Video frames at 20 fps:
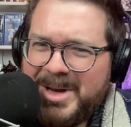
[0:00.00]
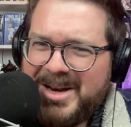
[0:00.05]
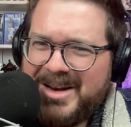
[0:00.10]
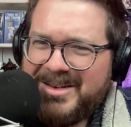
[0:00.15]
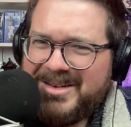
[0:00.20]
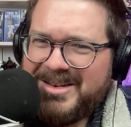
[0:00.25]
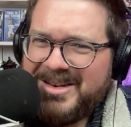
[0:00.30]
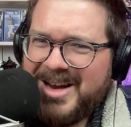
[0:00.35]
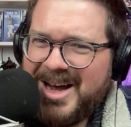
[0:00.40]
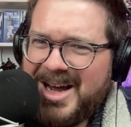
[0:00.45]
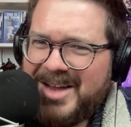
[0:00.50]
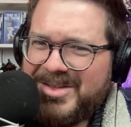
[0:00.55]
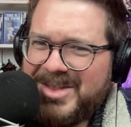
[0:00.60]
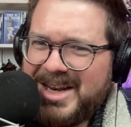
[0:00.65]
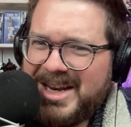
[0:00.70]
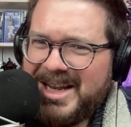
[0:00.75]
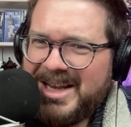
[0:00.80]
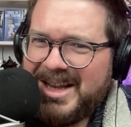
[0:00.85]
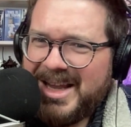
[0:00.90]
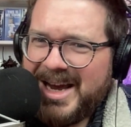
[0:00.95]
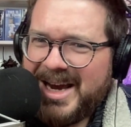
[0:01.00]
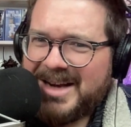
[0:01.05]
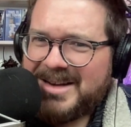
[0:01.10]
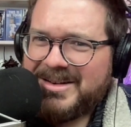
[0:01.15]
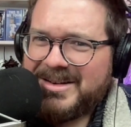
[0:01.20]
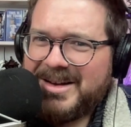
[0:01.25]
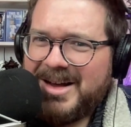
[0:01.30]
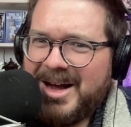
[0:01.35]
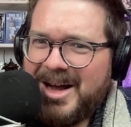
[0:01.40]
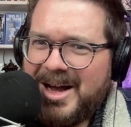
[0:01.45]
And it's not that he
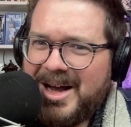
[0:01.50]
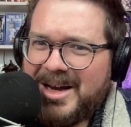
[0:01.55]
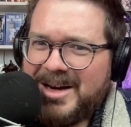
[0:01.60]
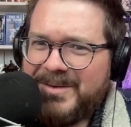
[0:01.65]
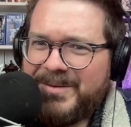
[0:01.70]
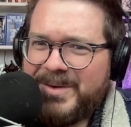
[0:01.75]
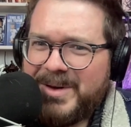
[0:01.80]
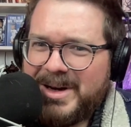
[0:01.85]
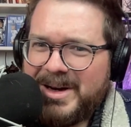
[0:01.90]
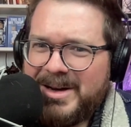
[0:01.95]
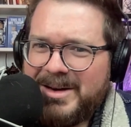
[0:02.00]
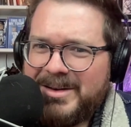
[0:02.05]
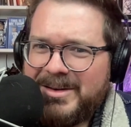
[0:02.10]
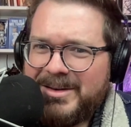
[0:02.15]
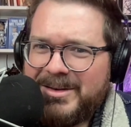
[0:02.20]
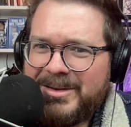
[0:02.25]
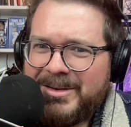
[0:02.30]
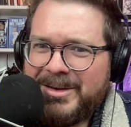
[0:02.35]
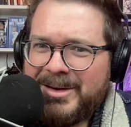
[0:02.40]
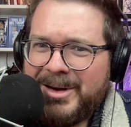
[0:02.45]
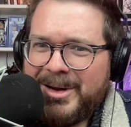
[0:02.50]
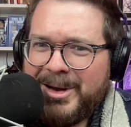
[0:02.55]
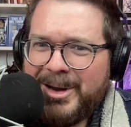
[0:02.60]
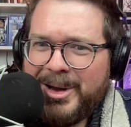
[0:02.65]
lacks confidence,